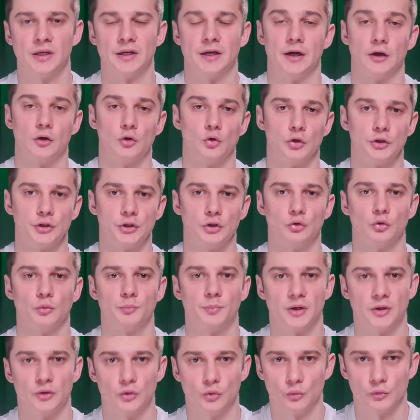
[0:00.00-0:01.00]
According to
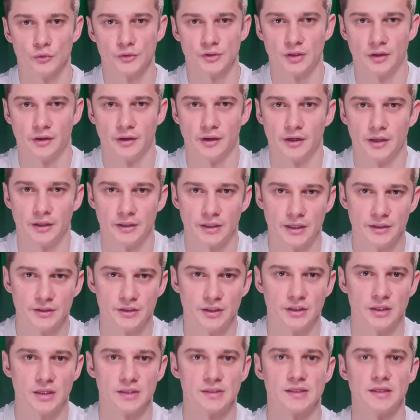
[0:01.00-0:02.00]
PANews, a
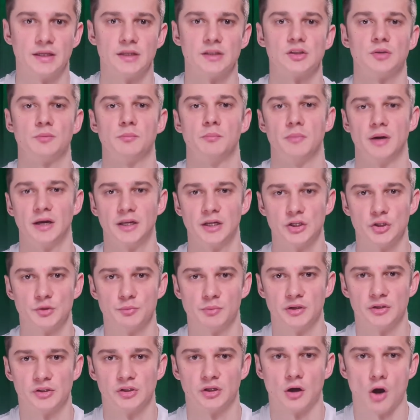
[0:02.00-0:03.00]
Canadian assets
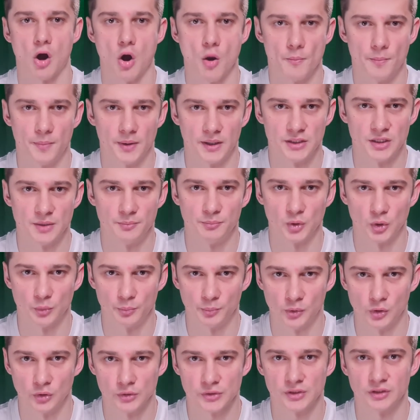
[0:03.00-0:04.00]
management company
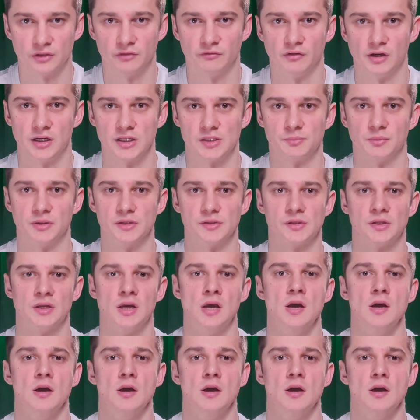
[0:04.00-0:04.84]
Purpose Investments